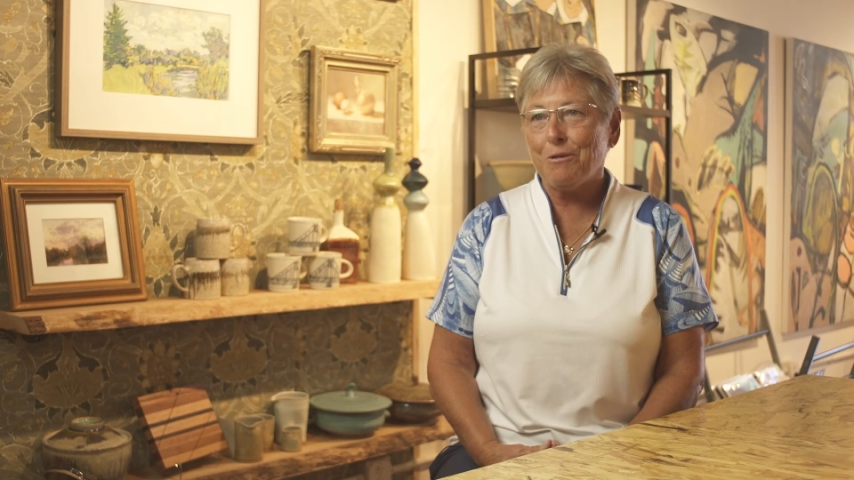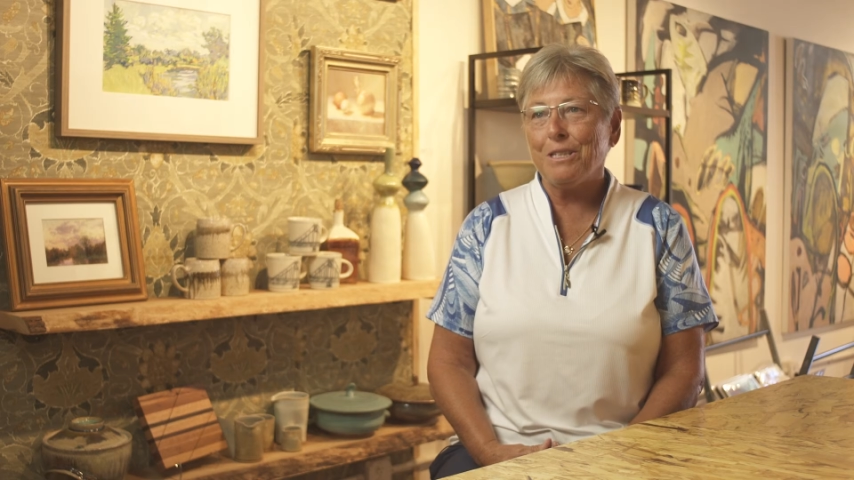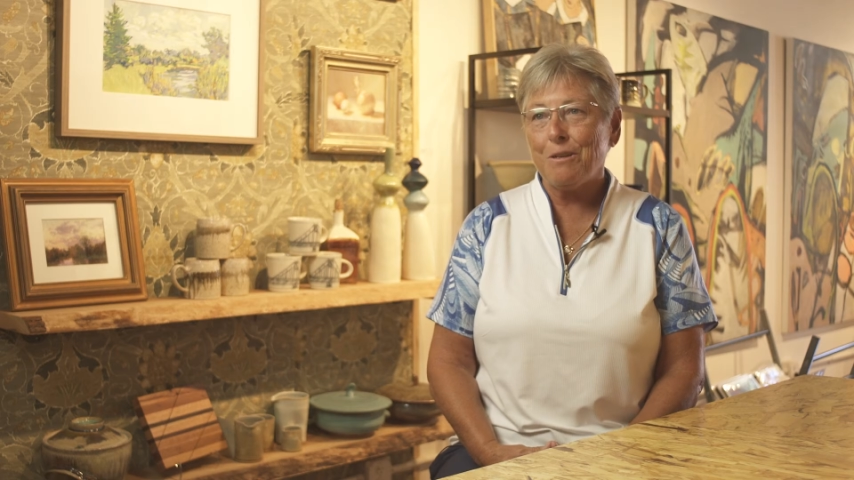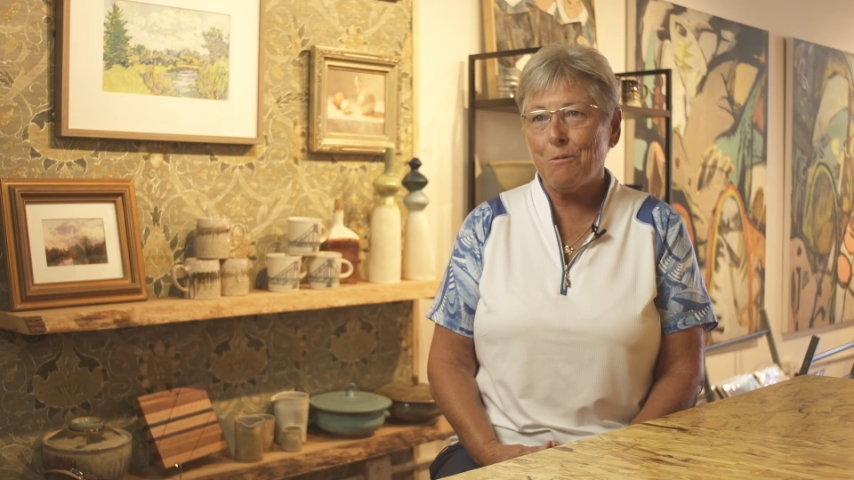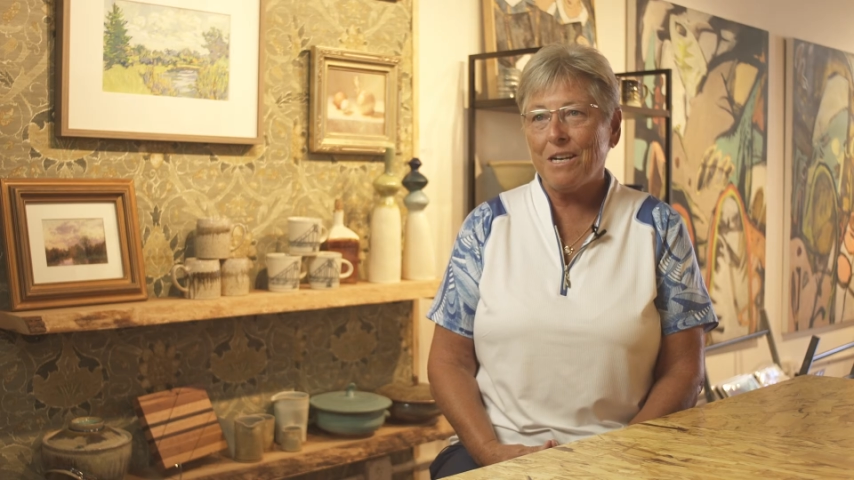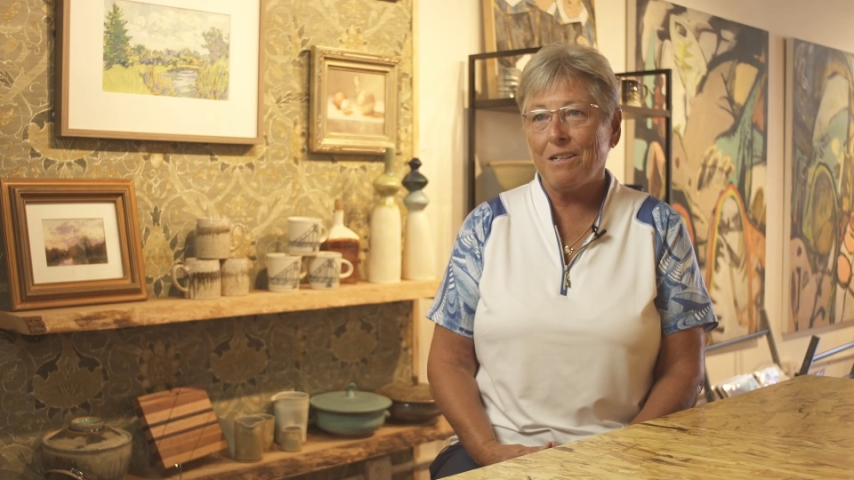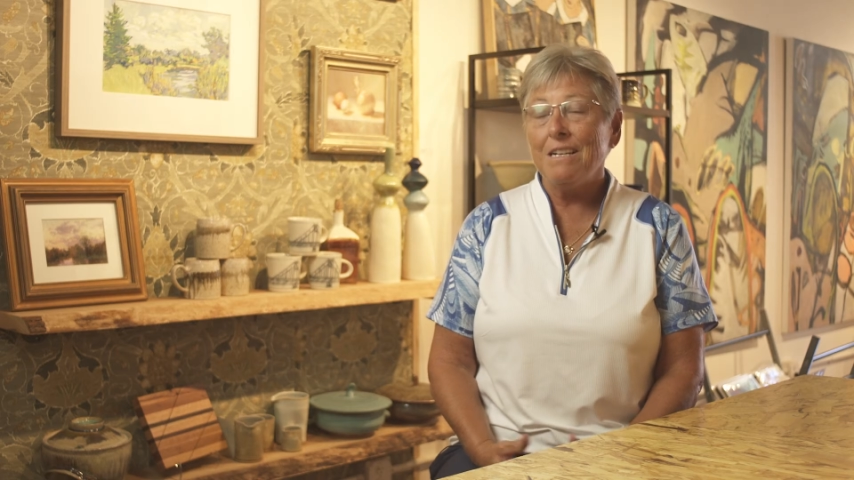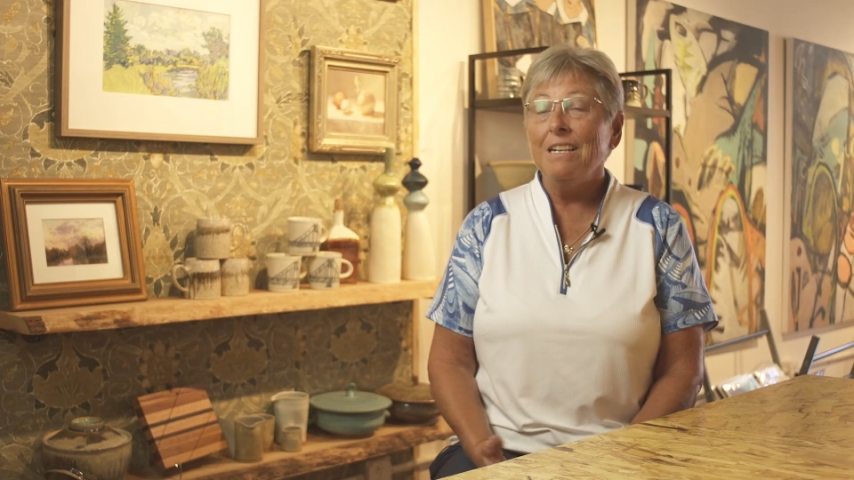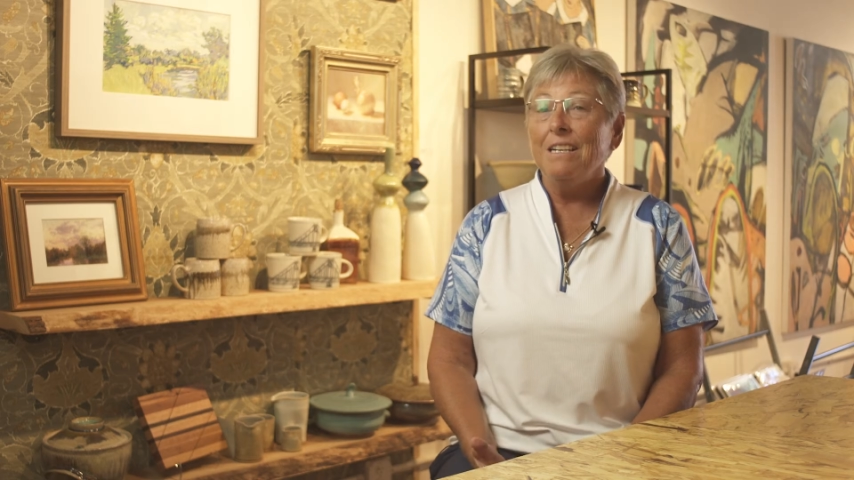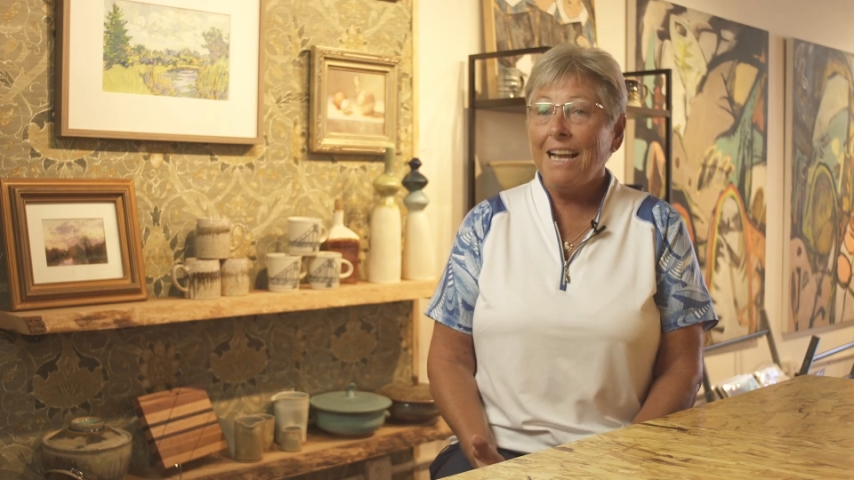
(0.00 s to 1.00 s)
really well,
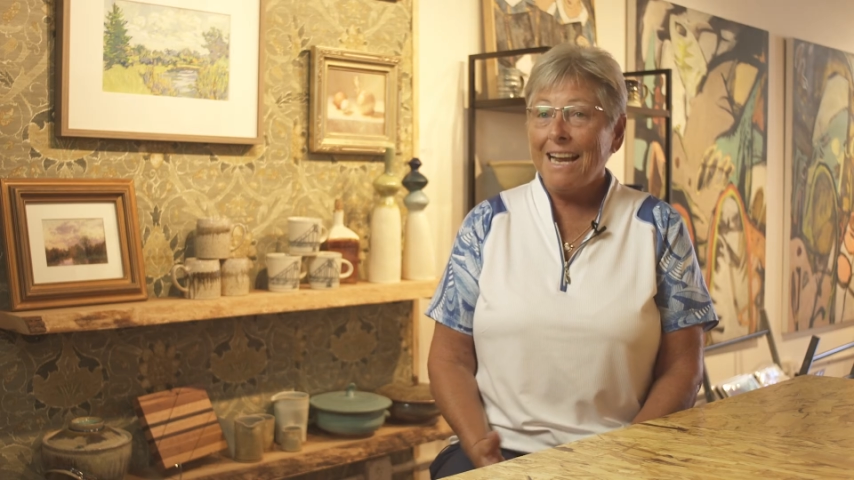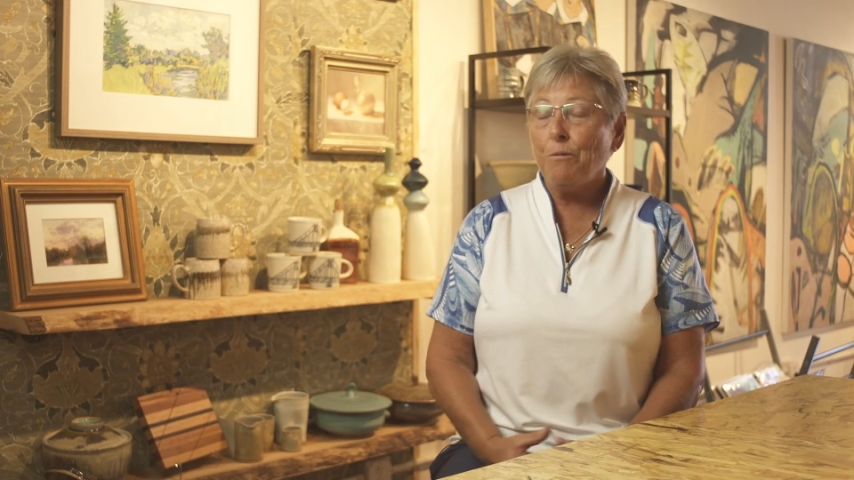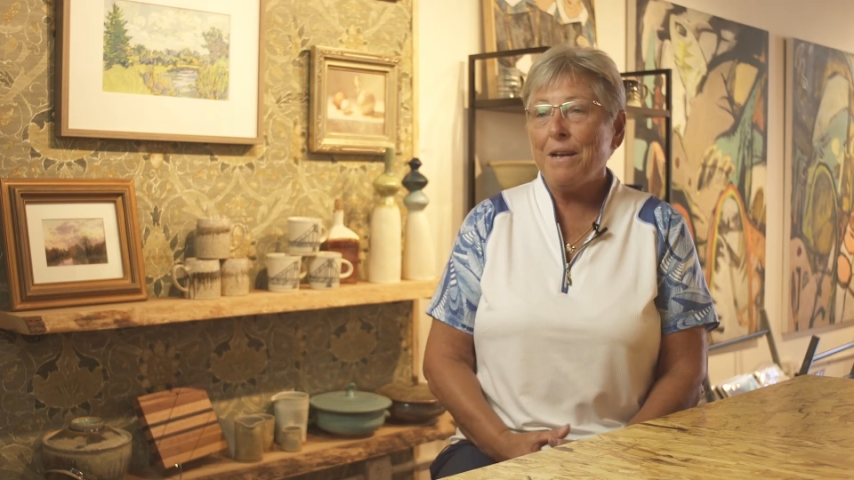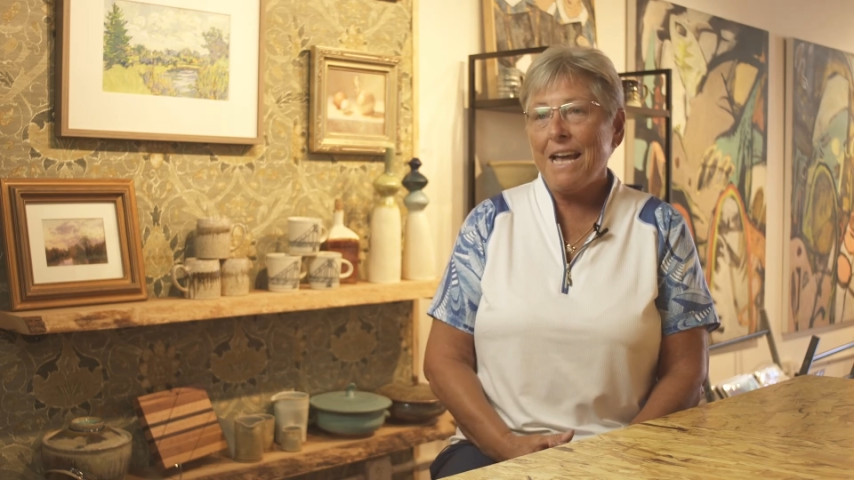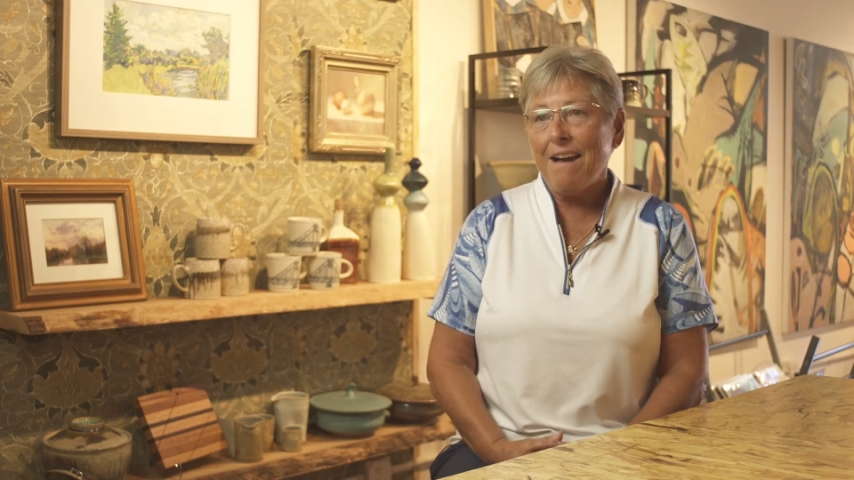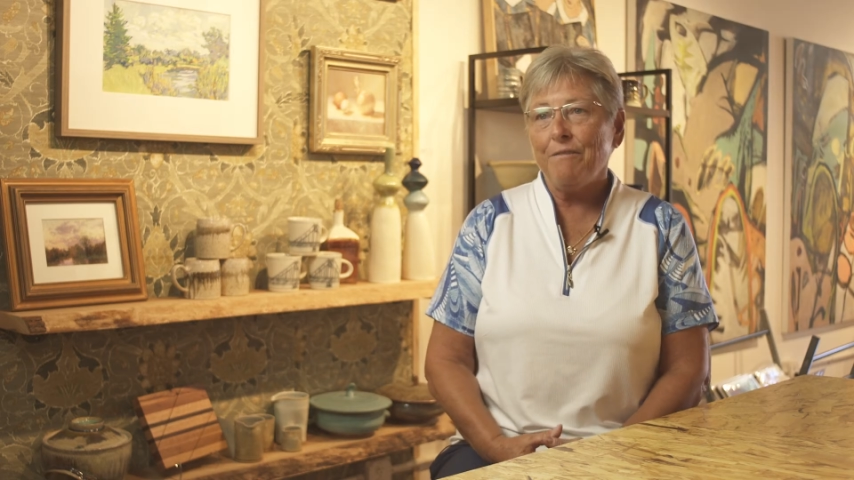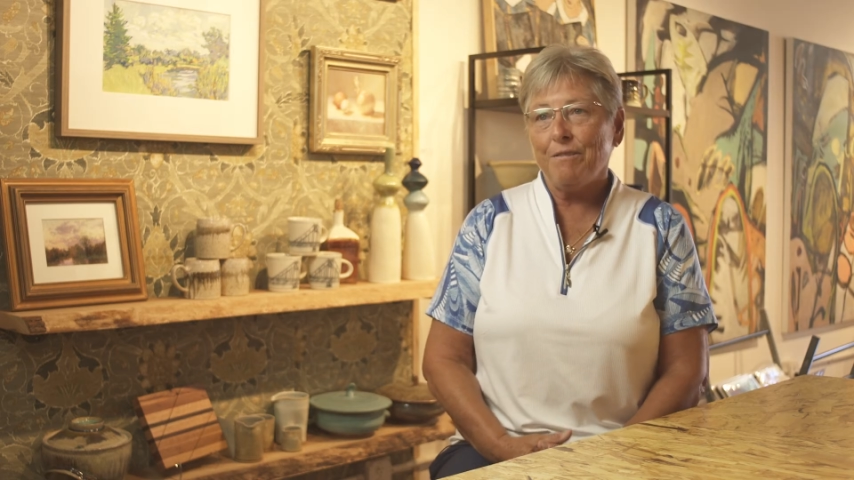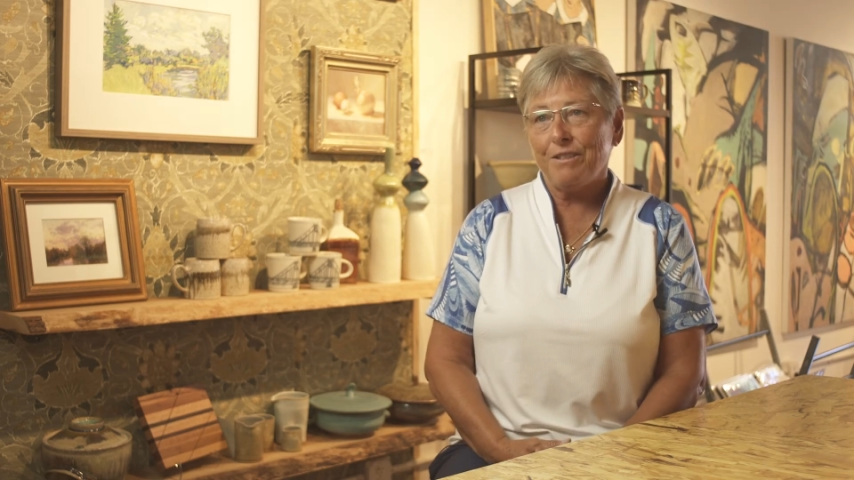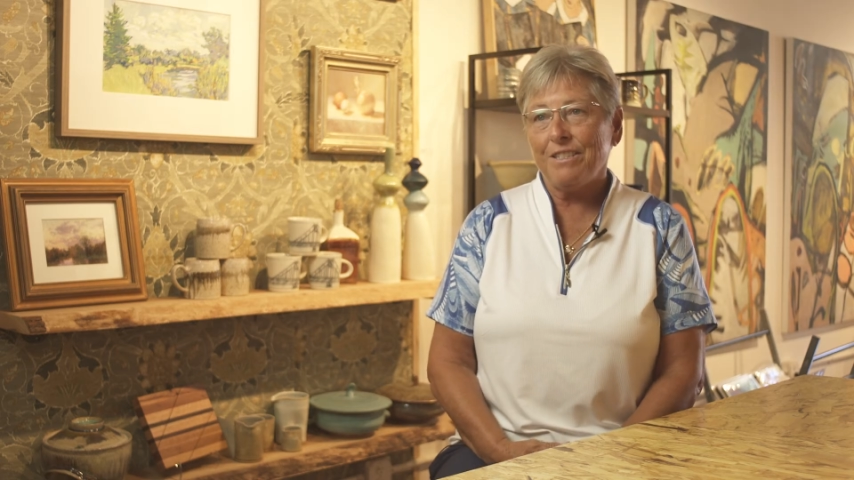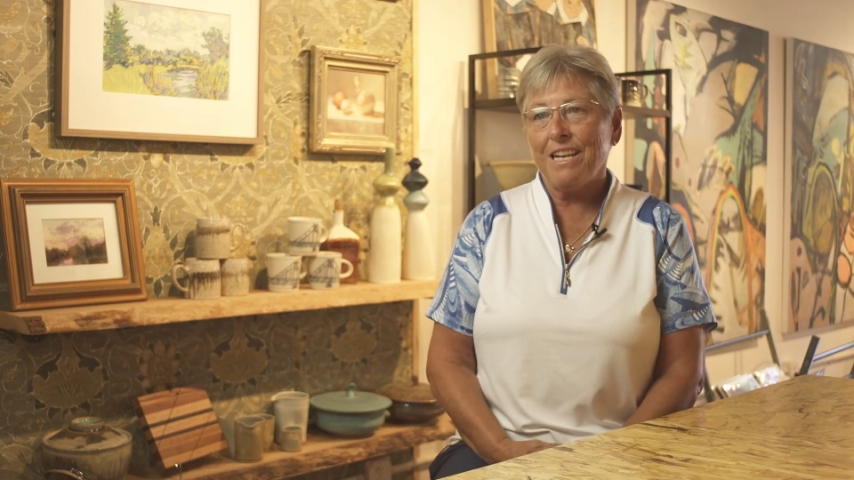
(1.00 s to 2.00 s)
and we have
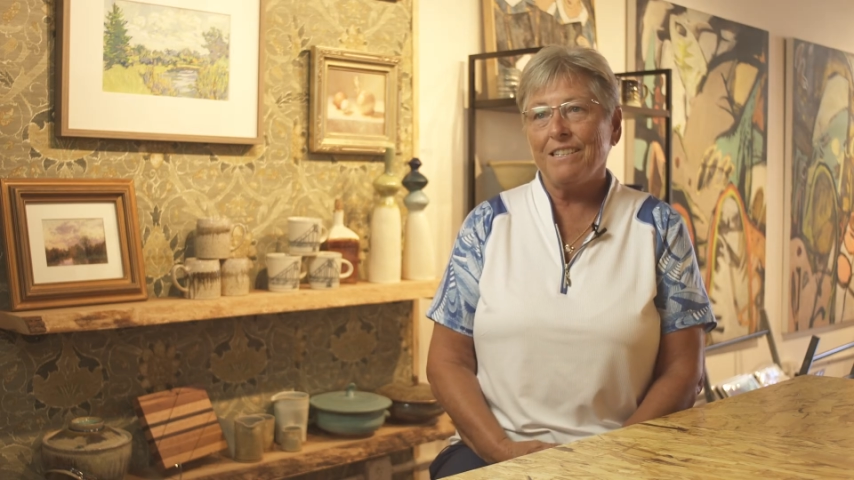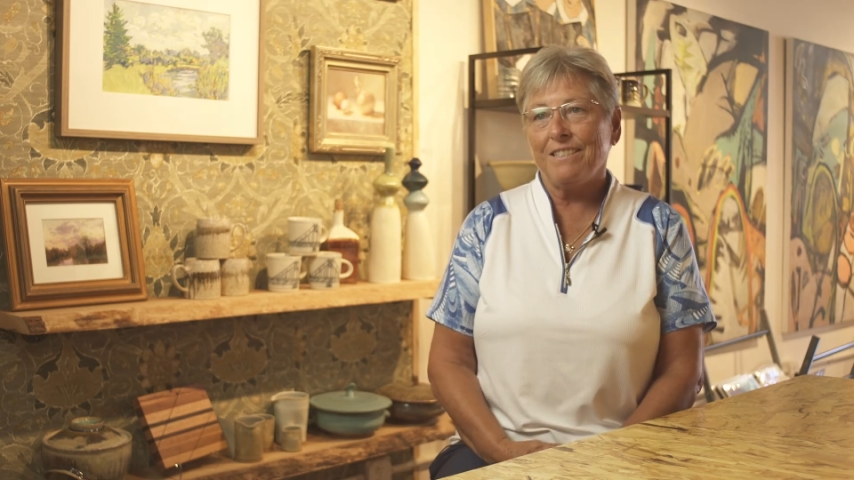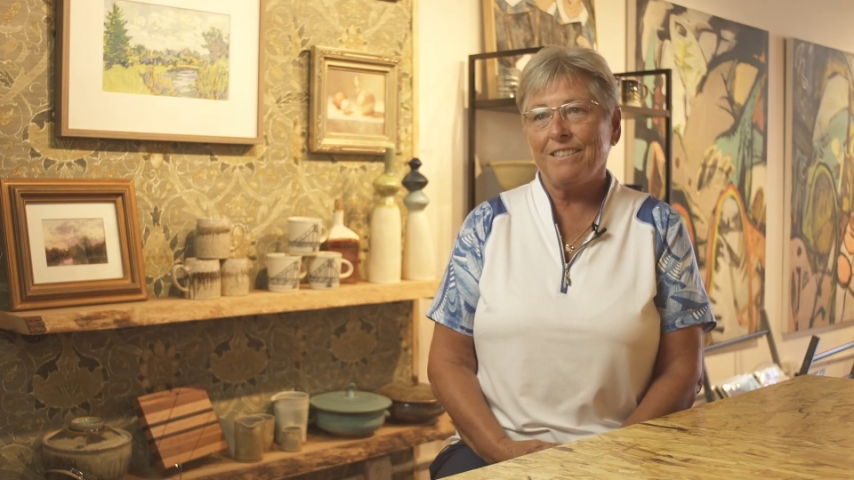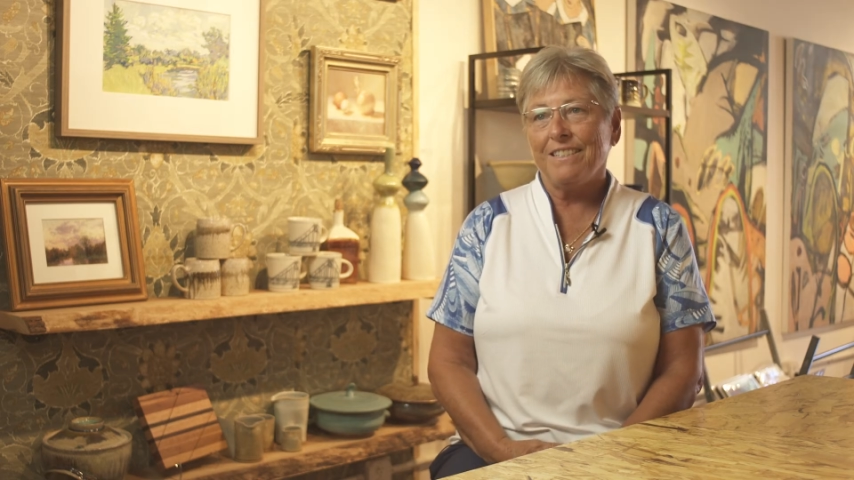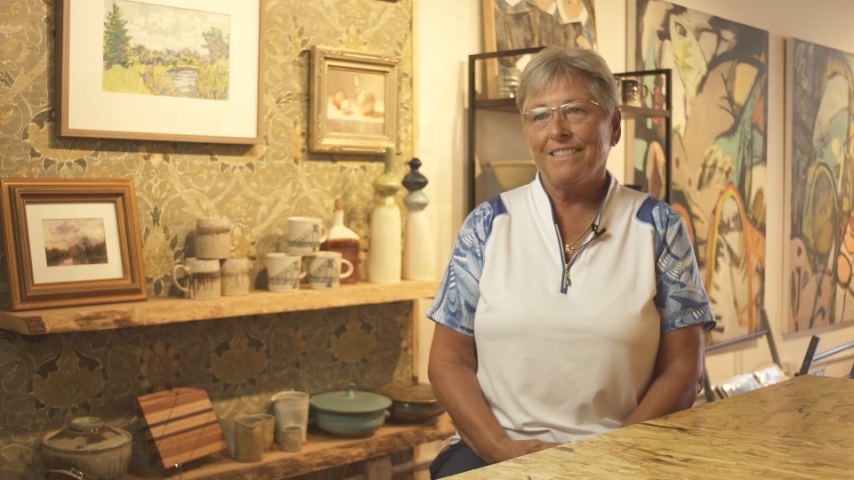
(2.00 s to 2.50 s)
ever since.